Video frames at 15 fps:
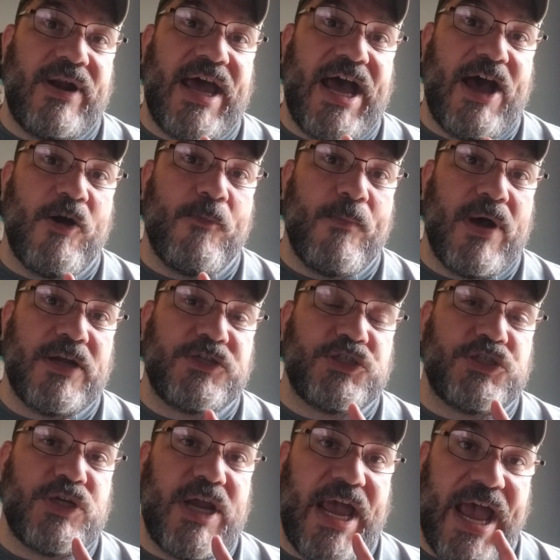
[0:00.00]
how
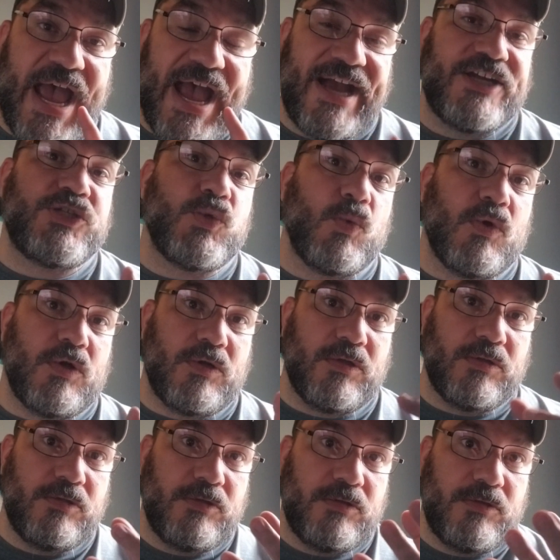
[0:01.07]
much actual